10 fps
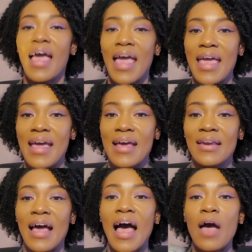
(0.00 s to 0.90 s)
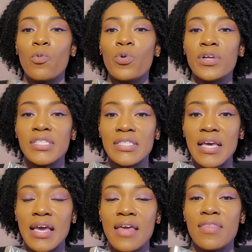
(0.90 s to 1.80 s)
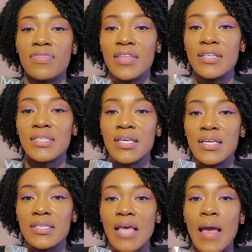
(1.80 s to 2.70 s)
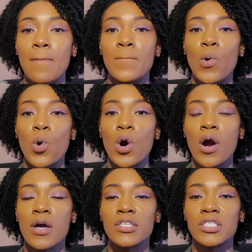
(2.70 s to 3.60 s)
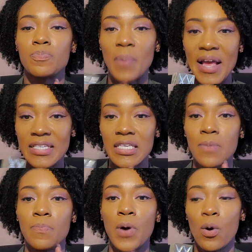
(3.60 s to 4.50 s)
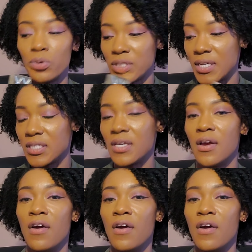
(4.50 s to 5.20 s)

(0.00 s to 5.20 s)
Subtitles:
and I would say that this is a more spicy, potent